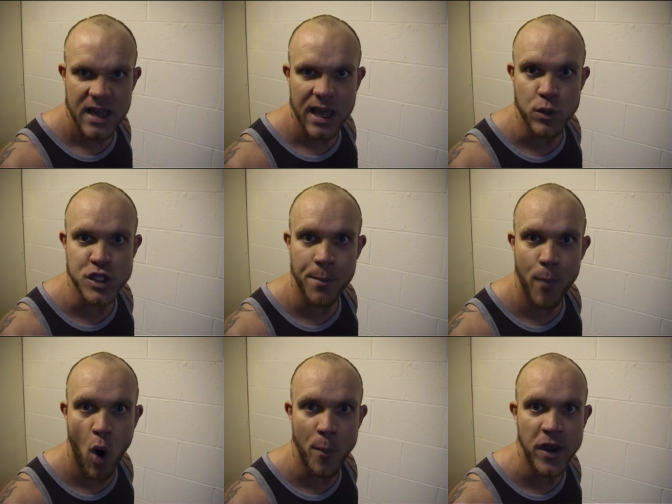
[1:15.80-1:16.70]
It was the
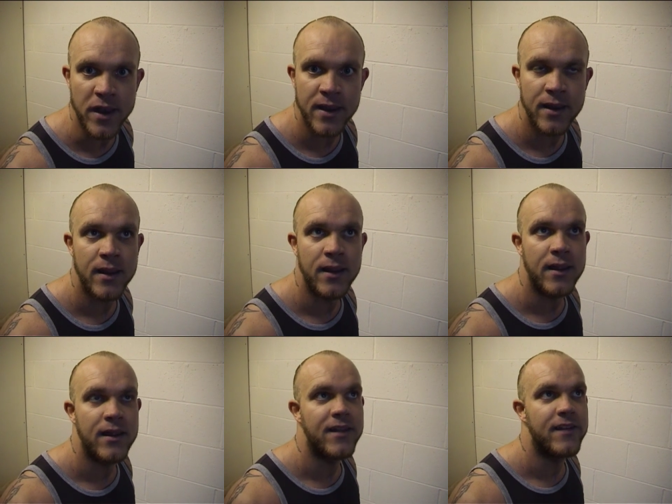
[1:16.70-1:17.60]
moment
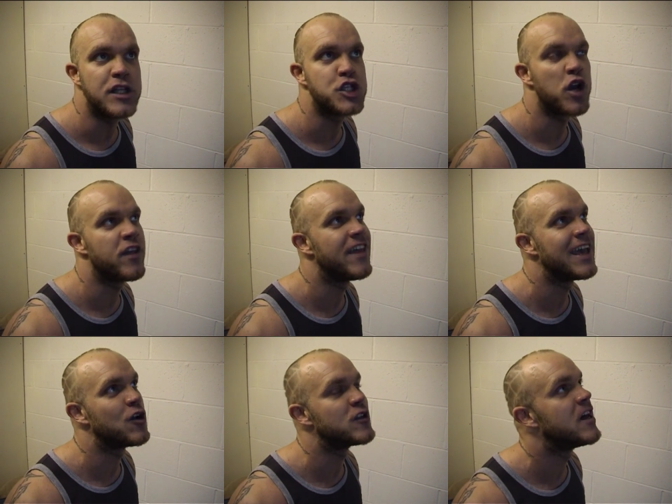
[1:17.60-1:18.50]
that Johnny
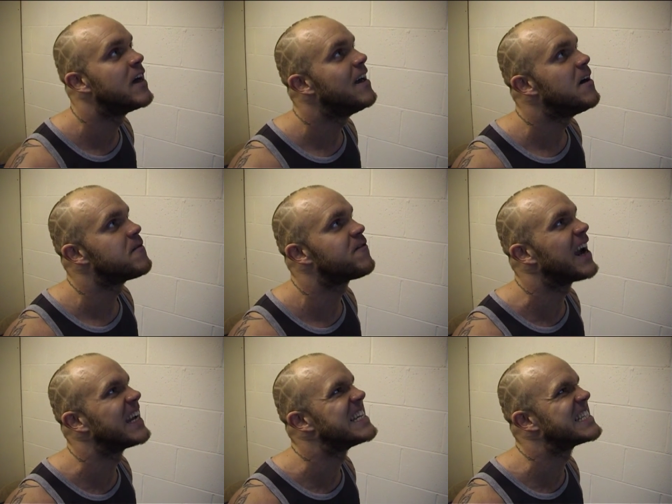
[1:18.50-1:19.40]
Phere could
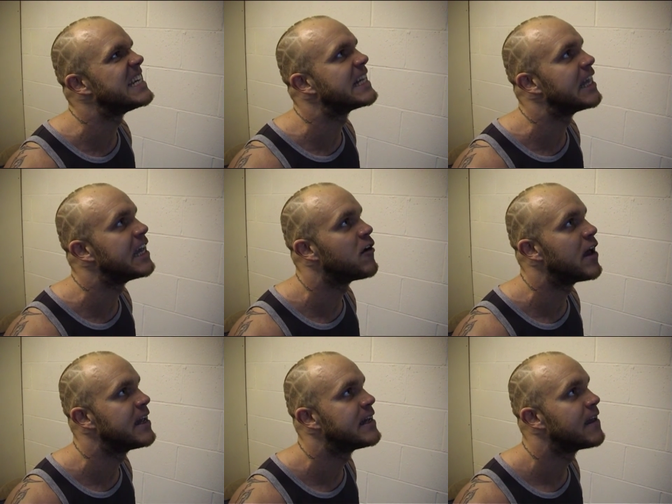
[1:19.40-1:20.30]
finally see clearer.
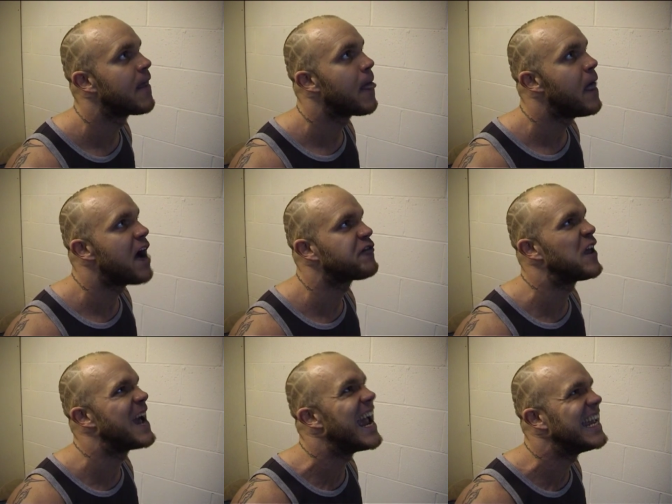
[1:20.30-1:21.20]

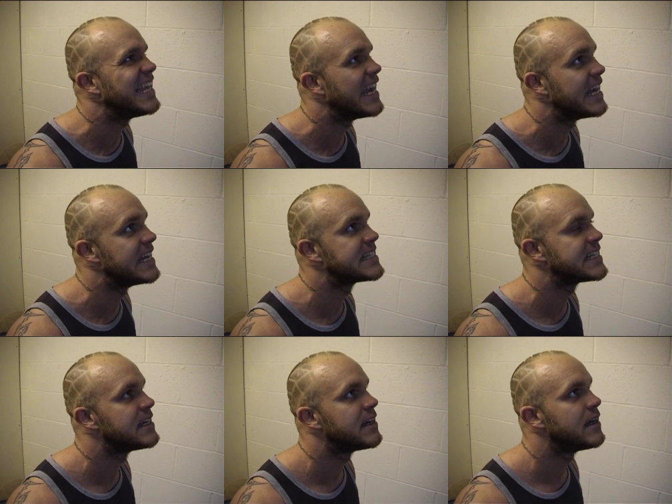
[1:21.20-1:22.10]
After eight
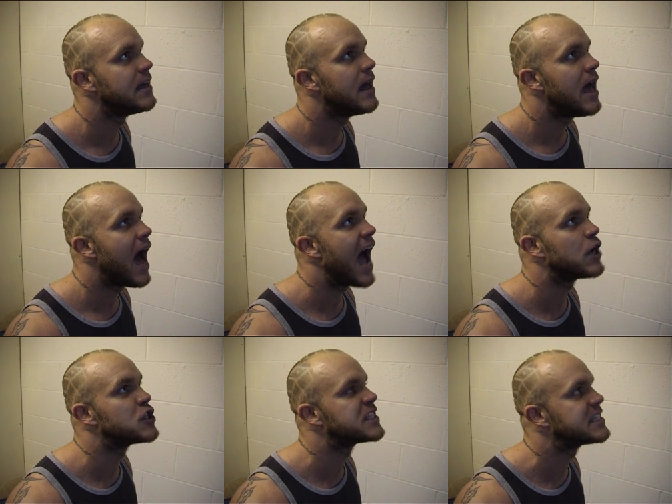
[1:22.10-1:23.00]
years, I
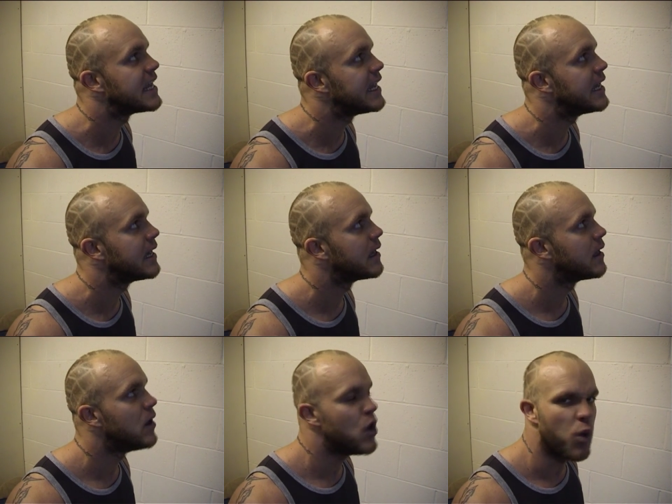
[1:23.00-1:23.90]
could see
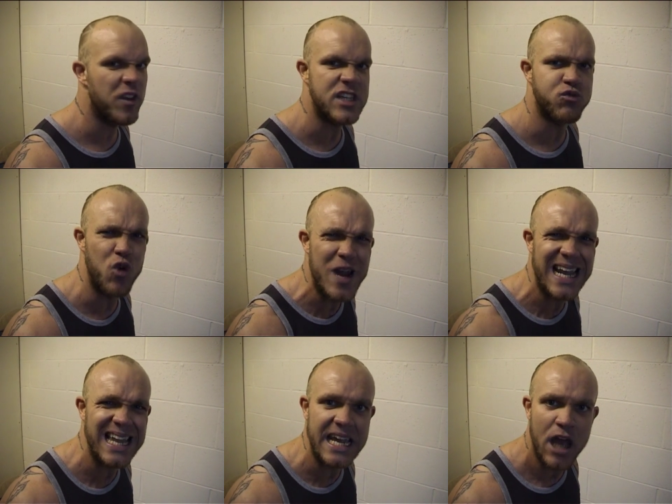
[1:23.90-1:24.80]
what this
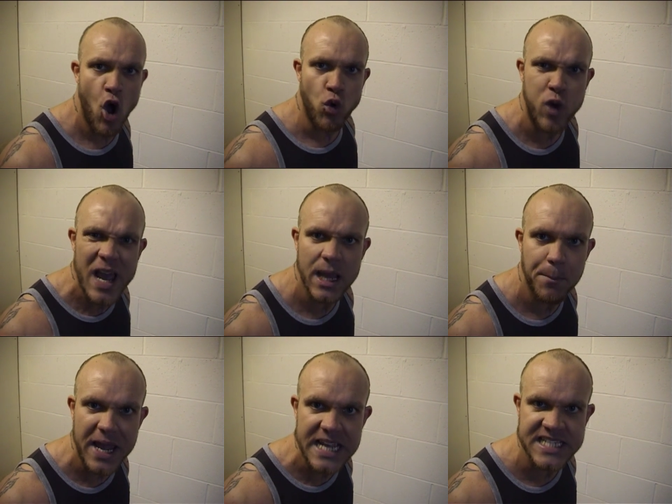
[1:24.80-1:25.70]
really, really
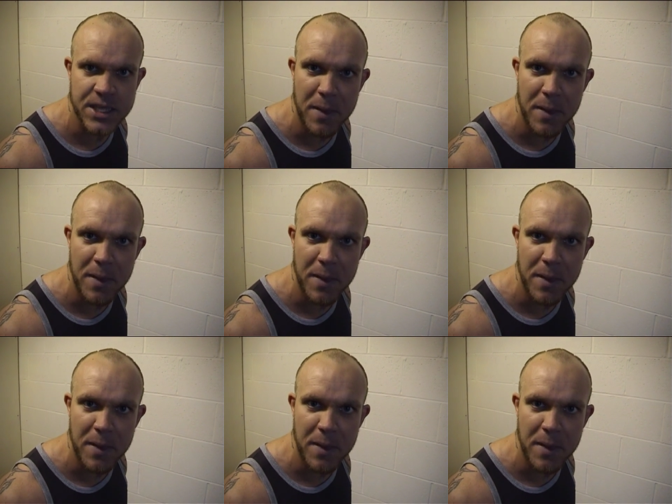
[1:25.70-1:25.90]
means to